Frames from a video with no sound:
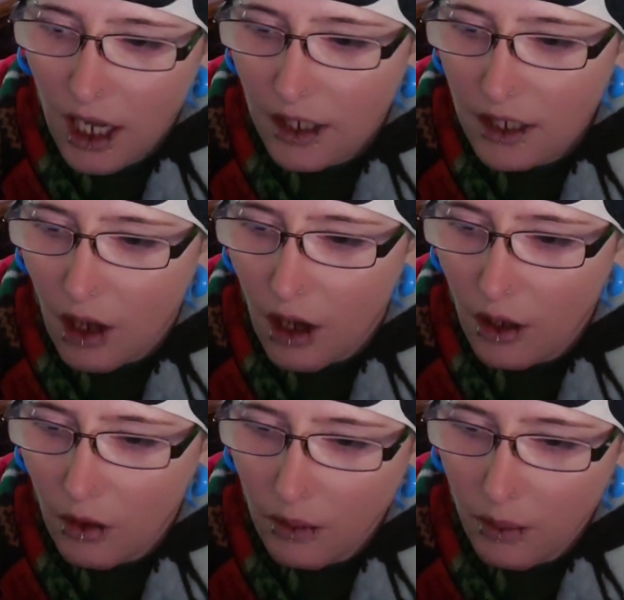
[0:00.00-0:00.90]
These
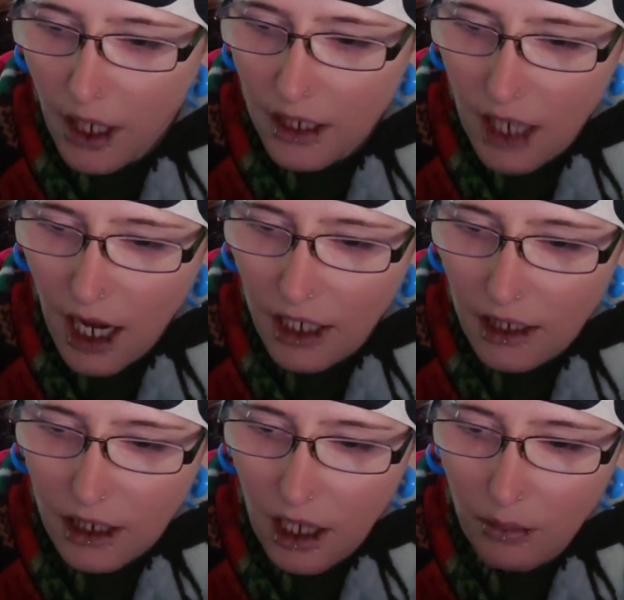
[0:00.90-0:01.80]
ongoing price
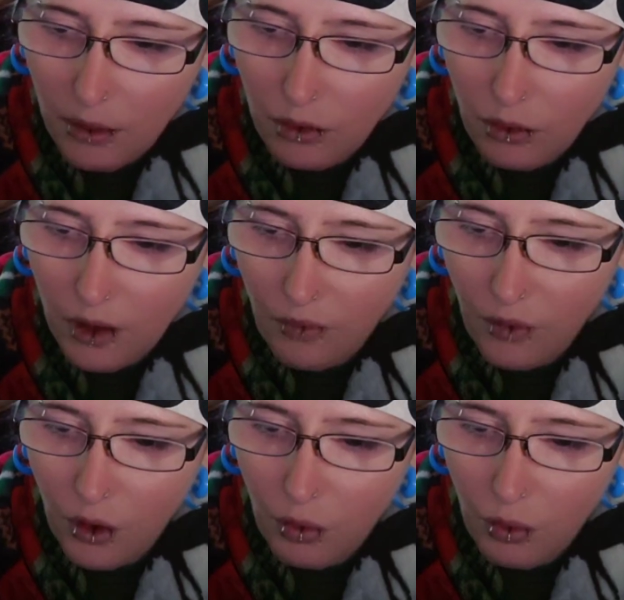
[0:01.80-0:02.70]
hikes, coupled with
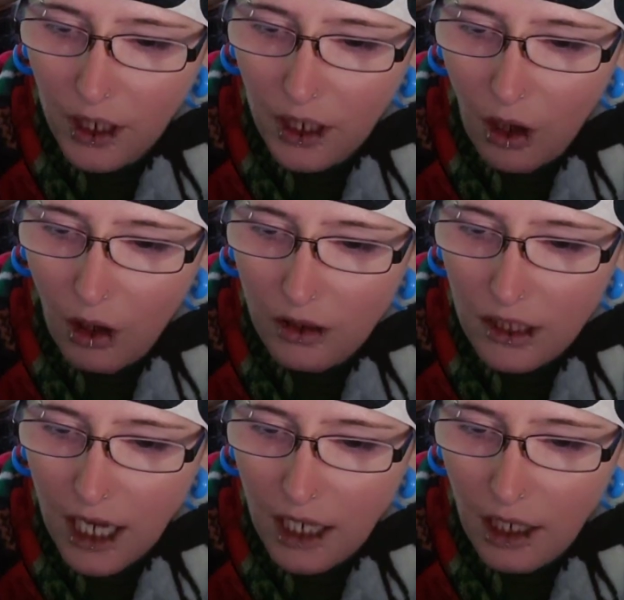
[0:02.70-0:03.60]
food recalls
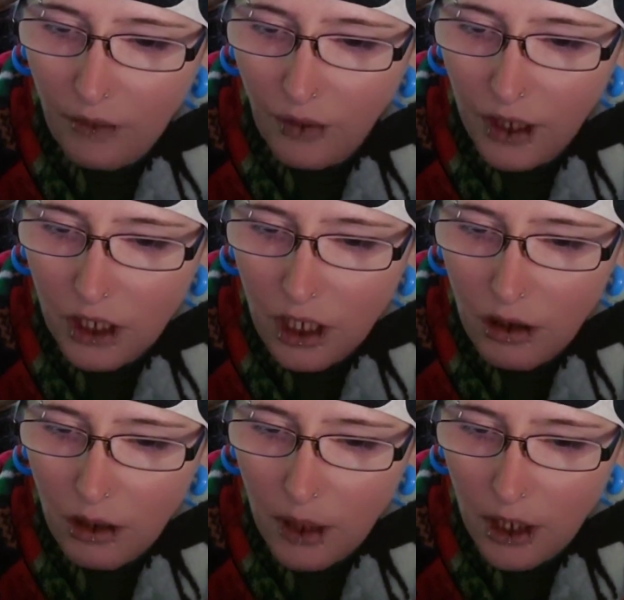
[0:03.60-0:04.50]
and
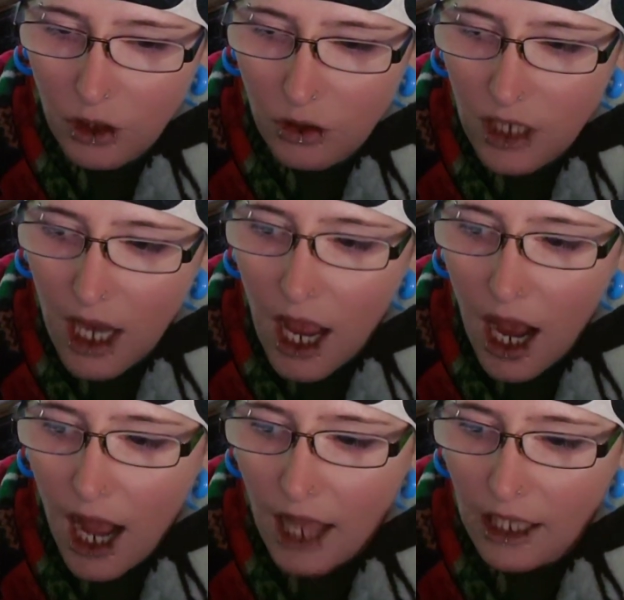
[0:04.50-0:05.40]
inflationary pressures,
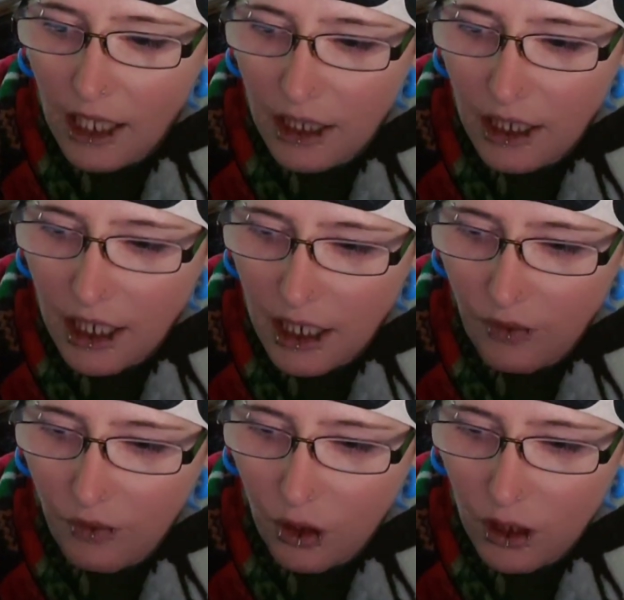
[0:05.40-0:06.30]
highlight the need
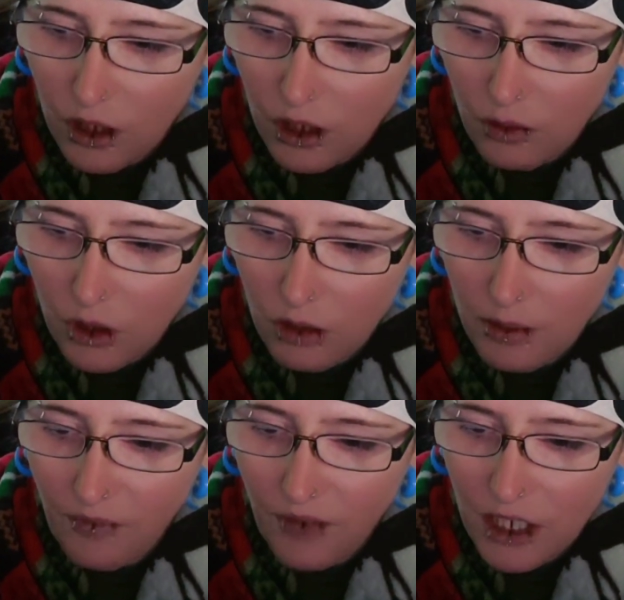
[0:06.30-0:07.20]
for consumers to
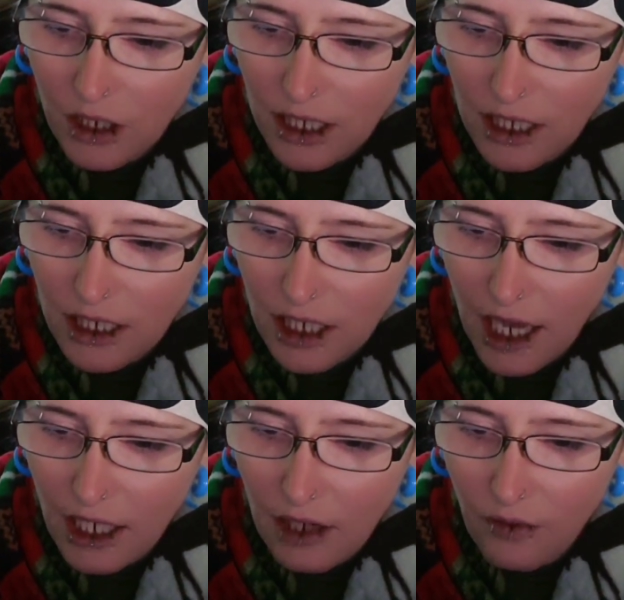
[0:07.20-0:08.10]
be vigilant
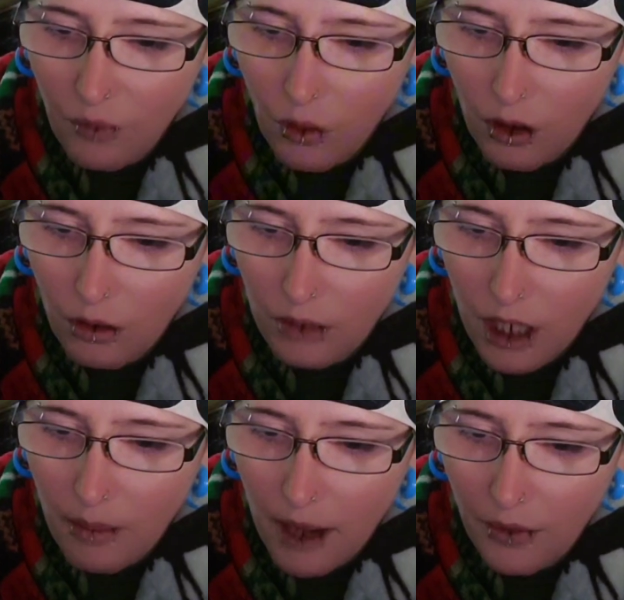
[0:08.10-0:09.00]
and informed
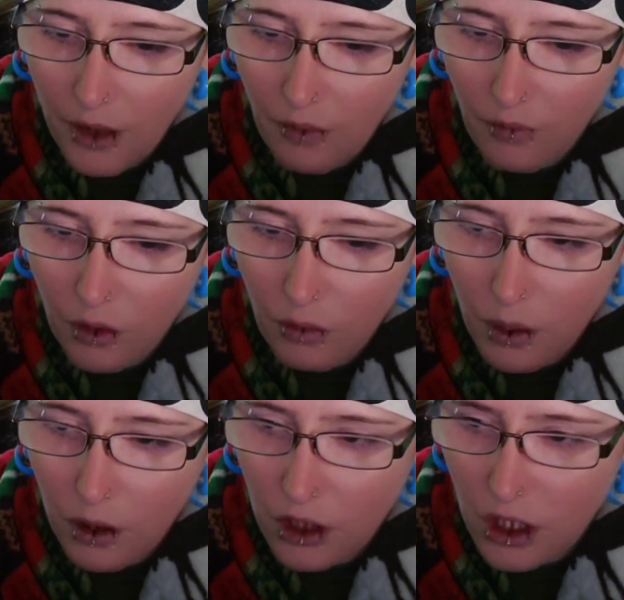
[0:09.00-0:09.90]
about their food
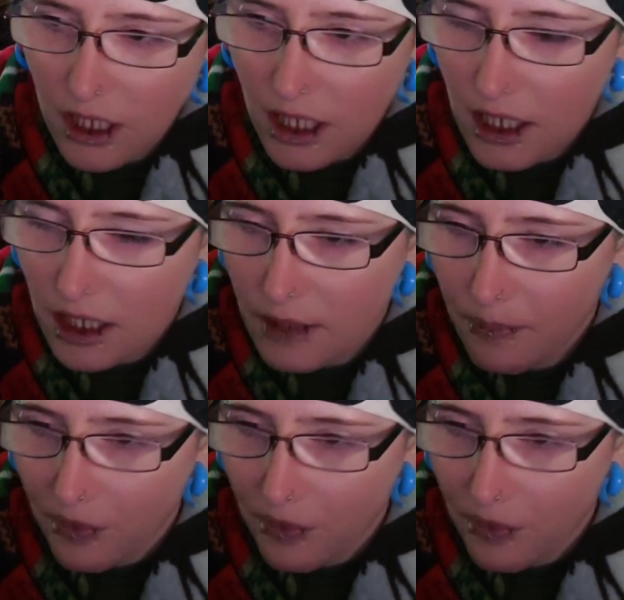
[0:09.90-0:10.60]
purchases.